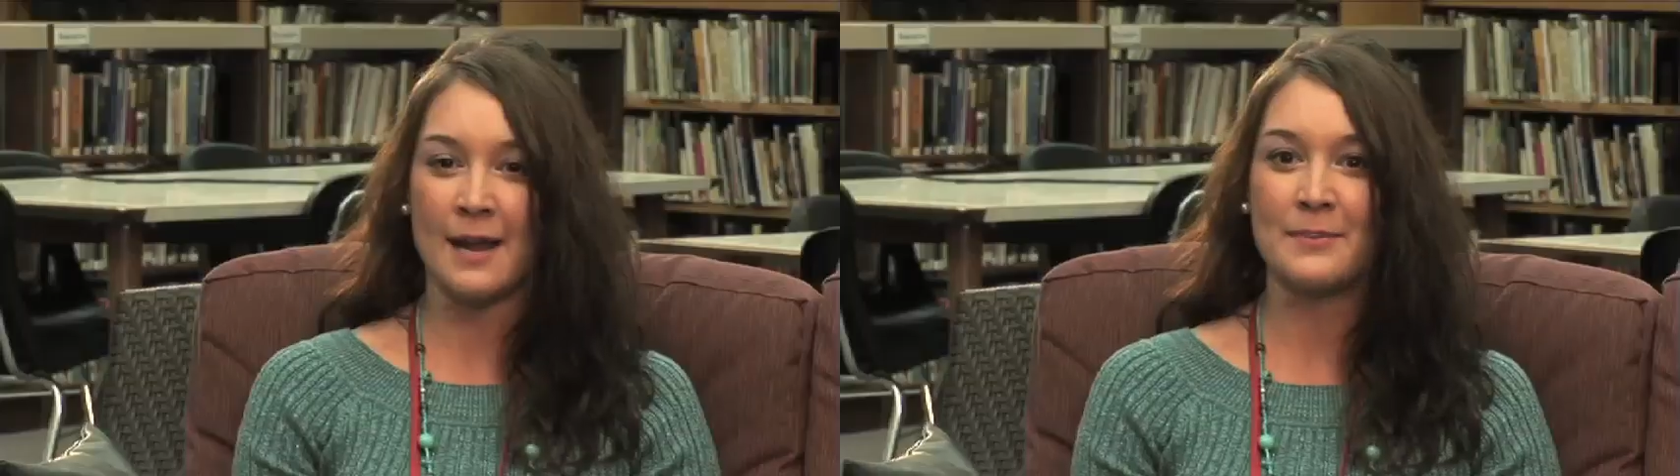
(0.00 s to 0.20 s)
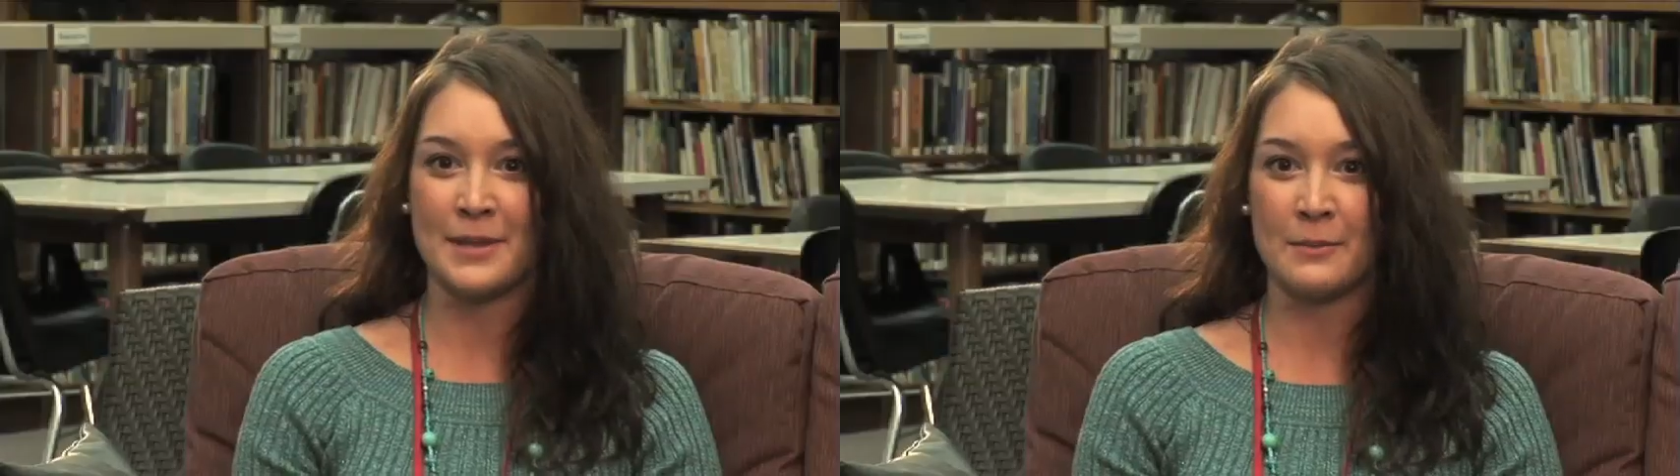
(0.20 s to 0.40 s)

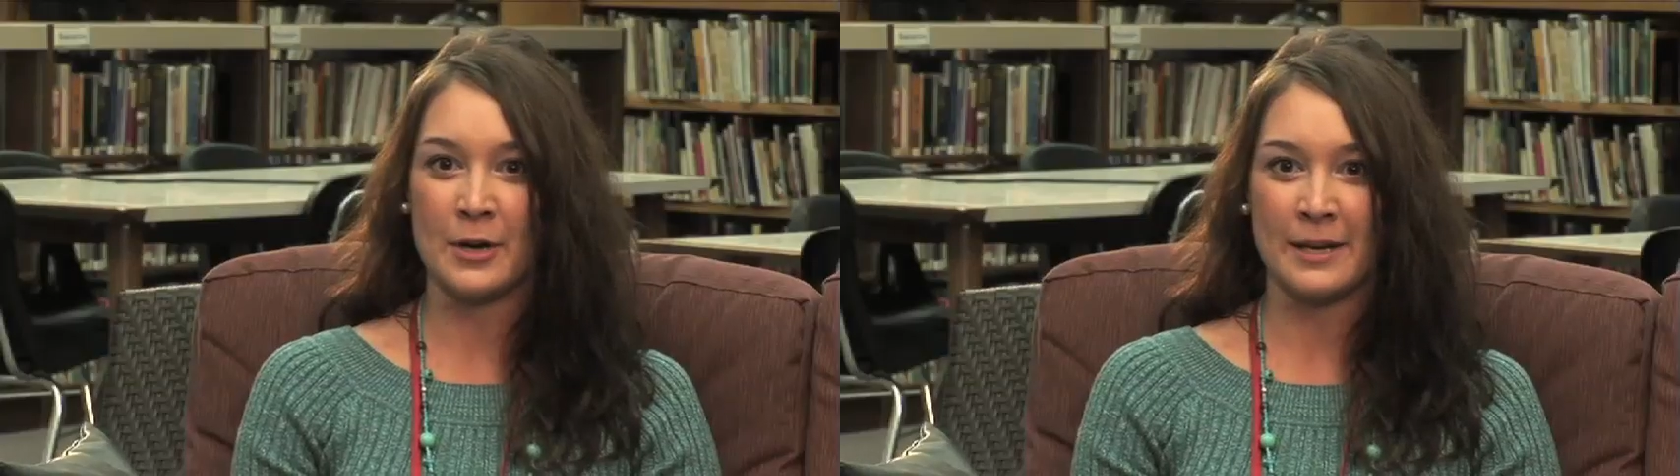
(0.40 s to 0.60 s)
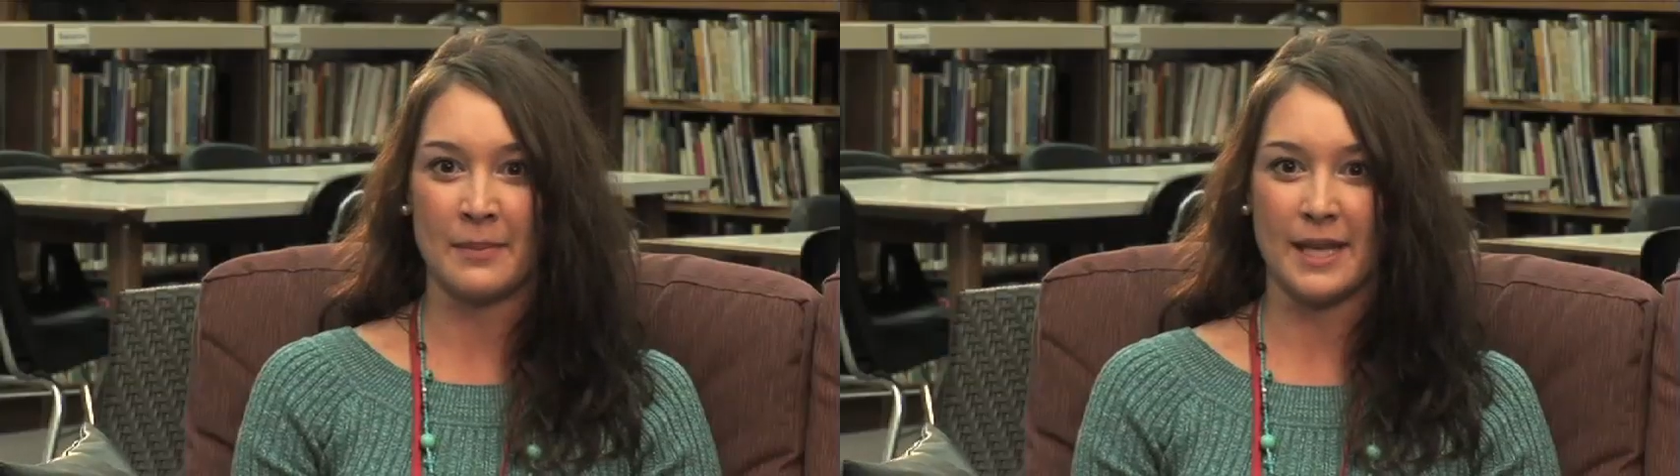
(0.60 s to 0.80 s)
up in the
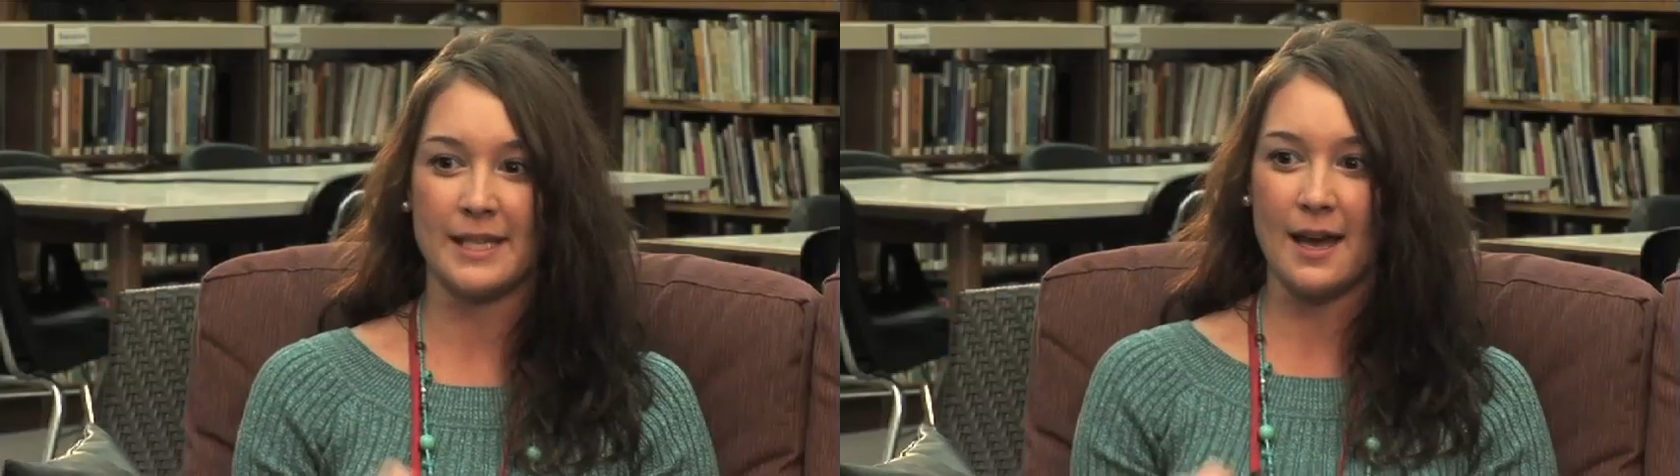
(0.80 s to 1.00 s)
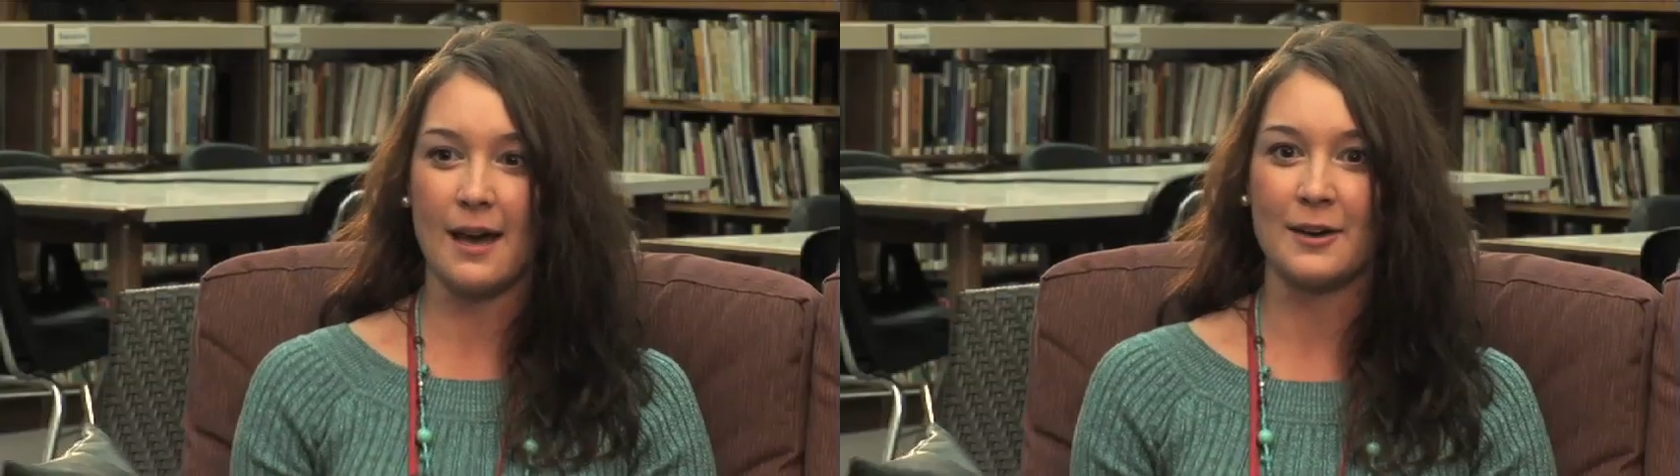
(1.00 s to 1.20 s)
morning, I'm like,
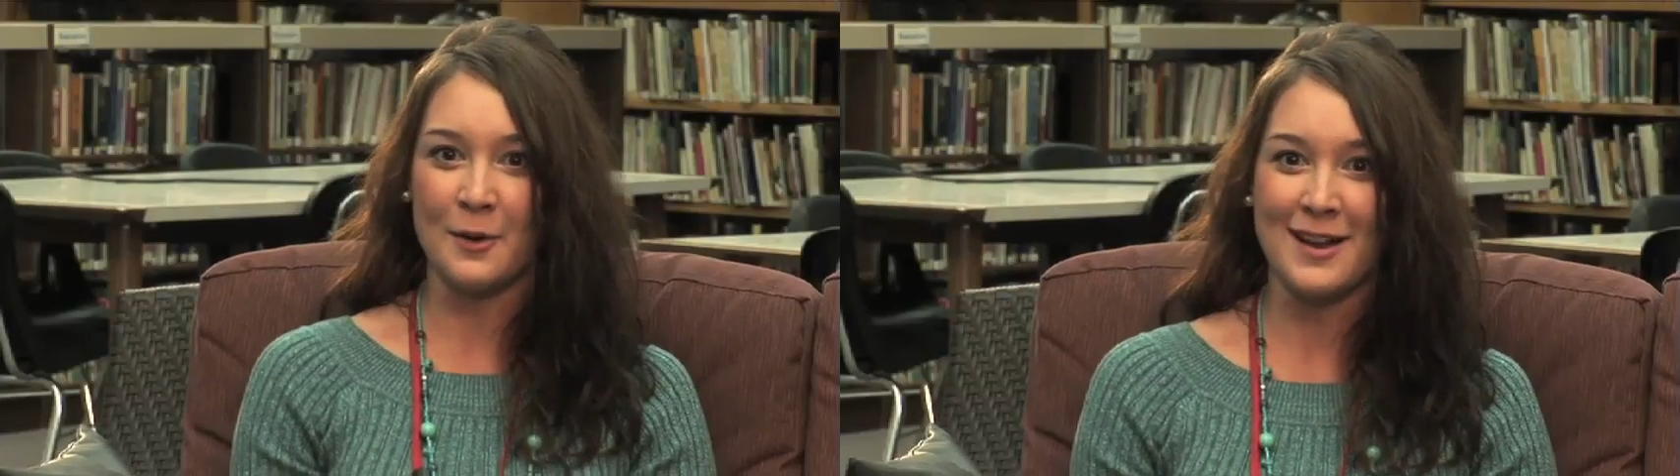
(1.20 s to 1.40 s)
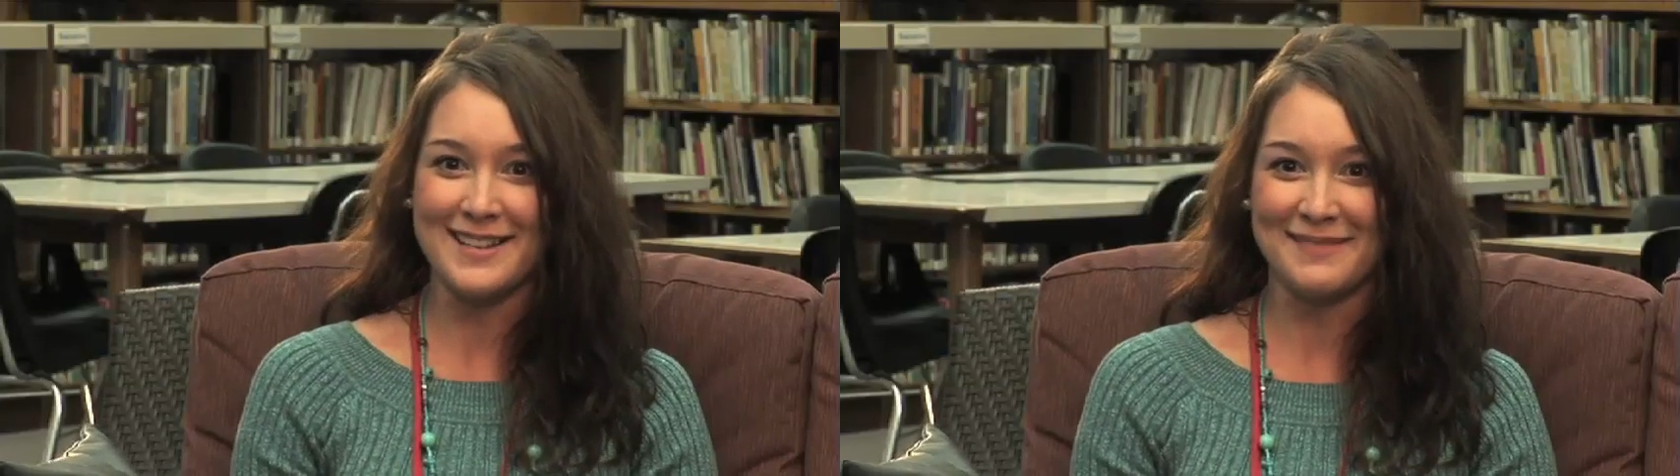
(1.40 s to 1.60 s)
yeah,
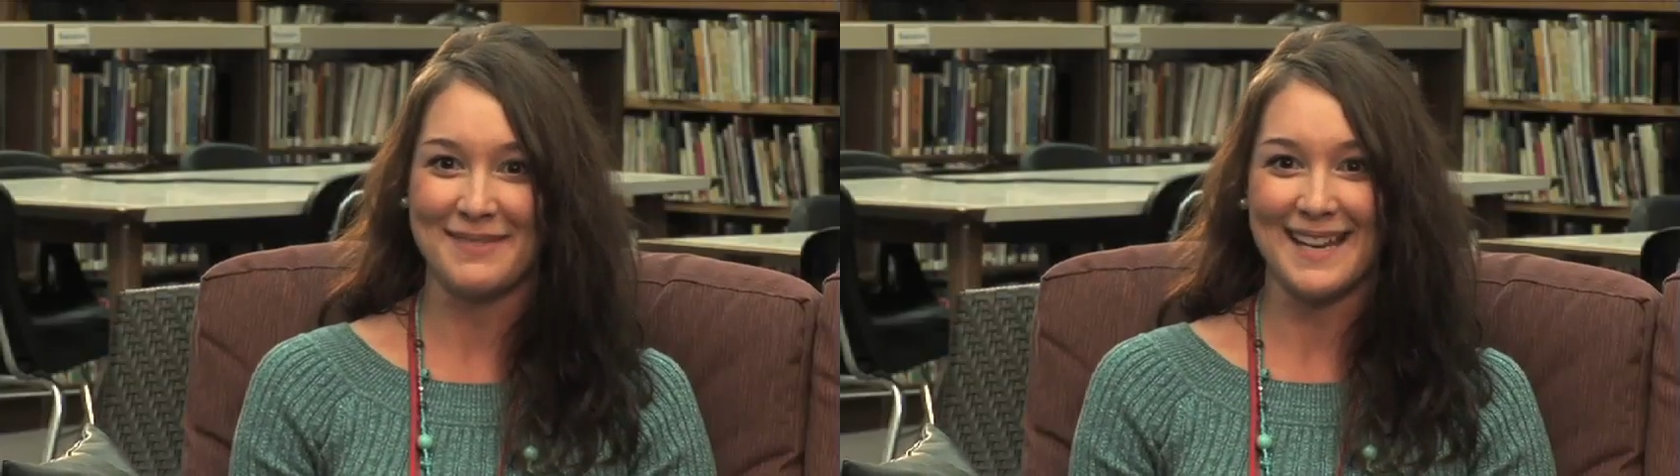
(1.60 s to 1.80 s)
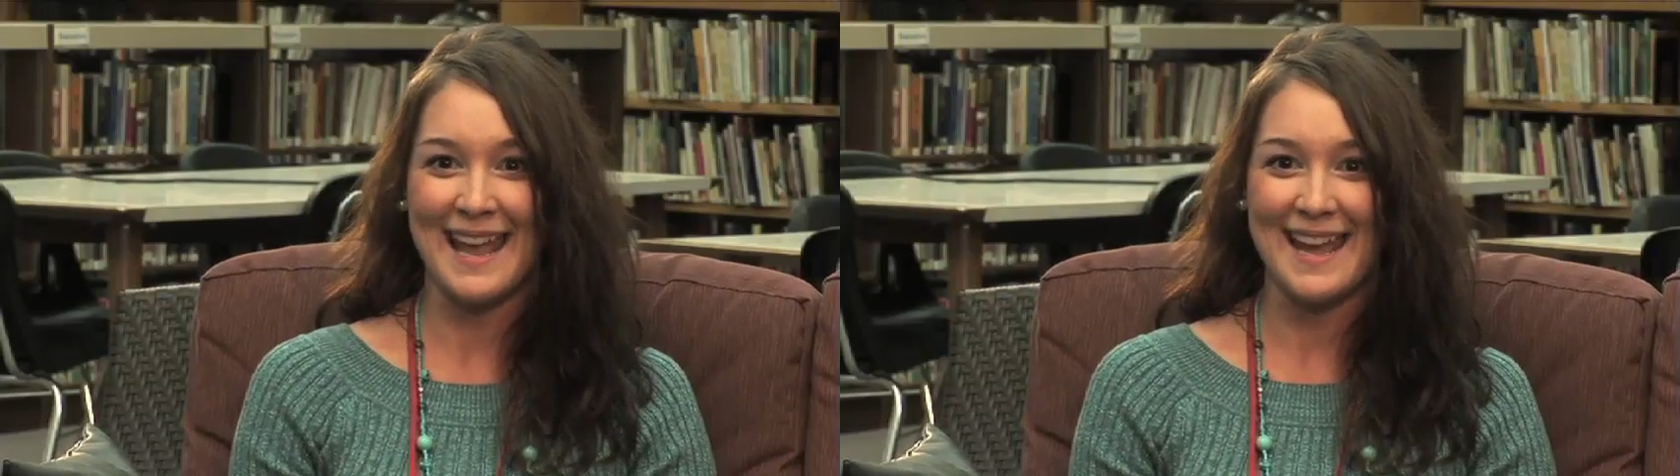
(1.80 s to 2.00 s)
quantum
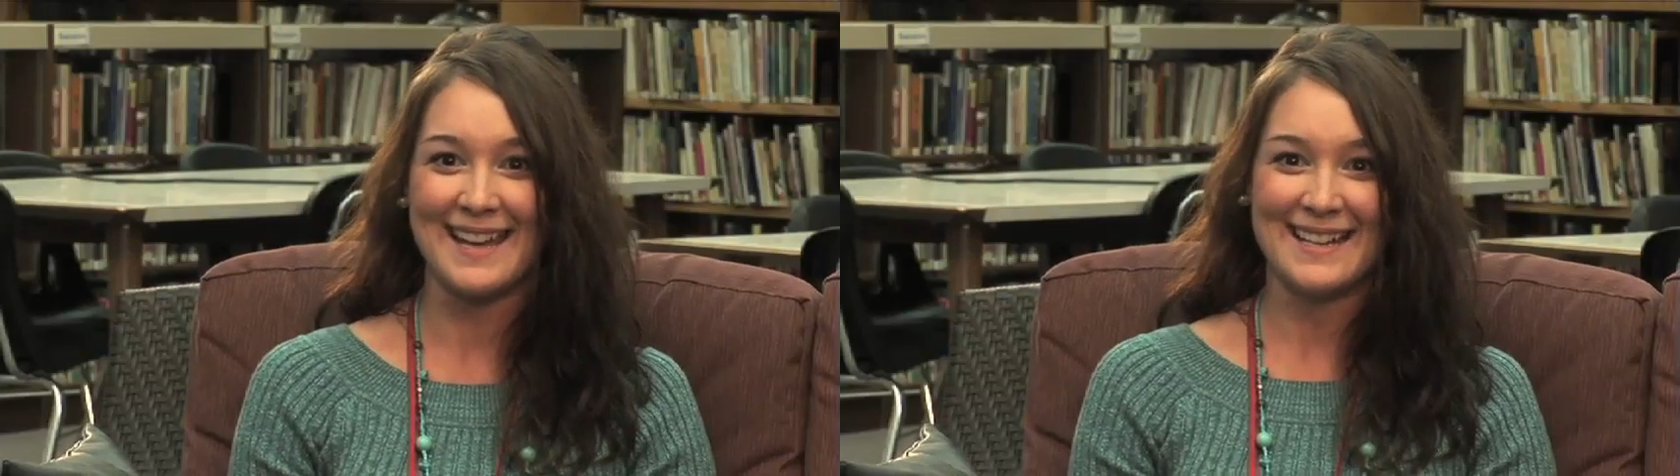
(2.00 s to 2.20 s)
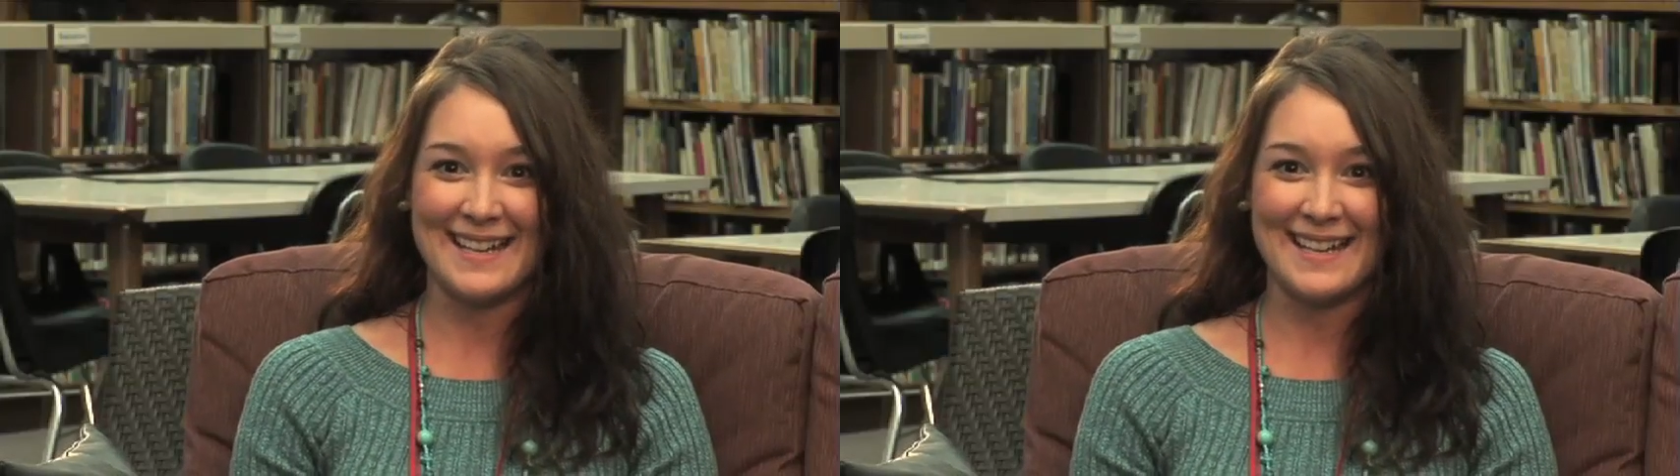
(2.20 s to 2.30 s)
today.